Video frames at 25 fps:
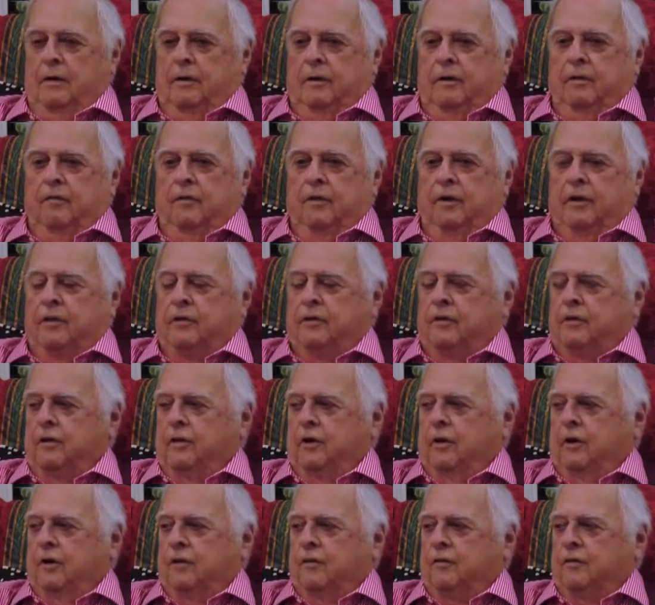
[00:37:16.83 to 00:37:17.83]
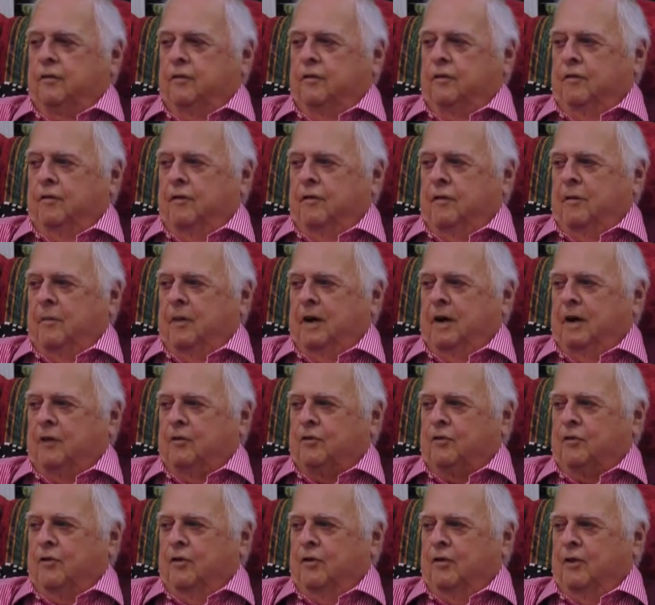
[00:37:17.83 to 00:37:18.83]
division officer for the
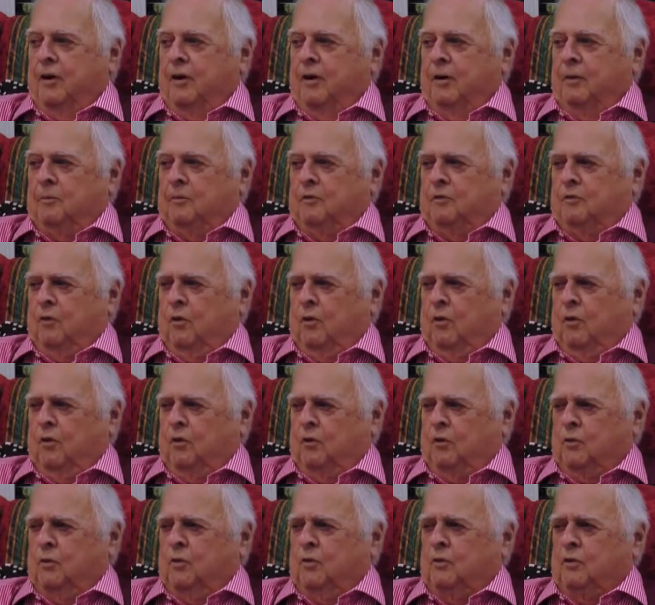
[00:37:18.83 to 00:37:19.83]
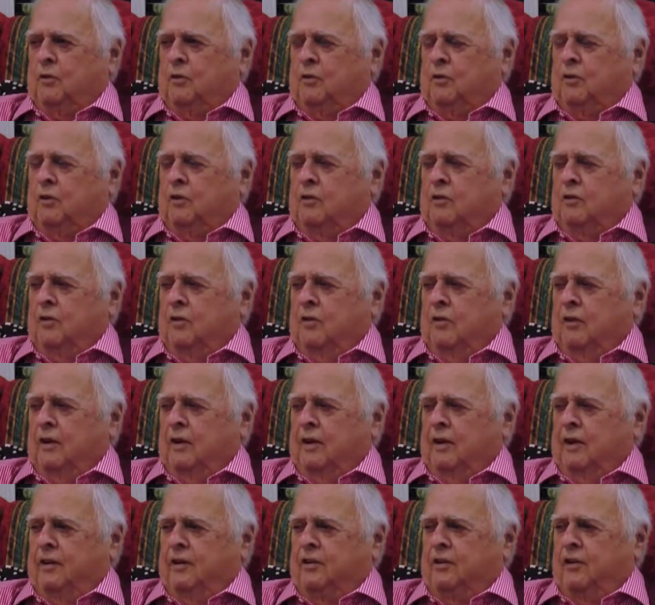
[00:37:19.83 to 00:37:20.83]
Master at Arms Force, which was sort of
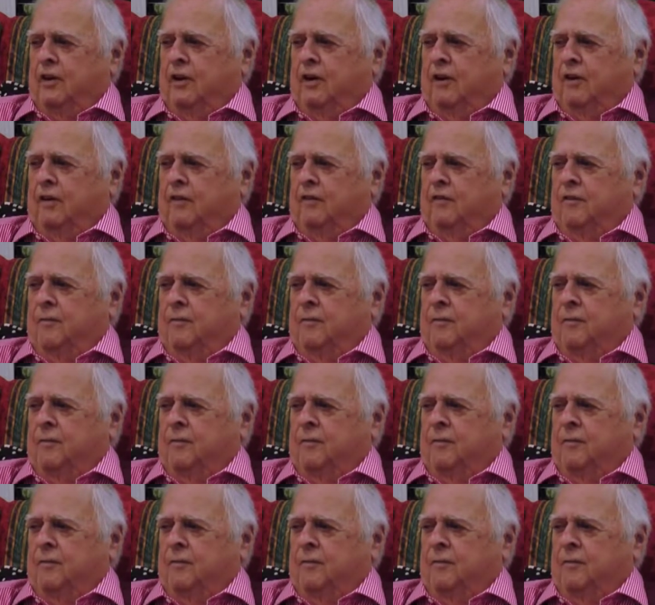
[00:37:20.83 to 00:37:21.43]
like sheriff,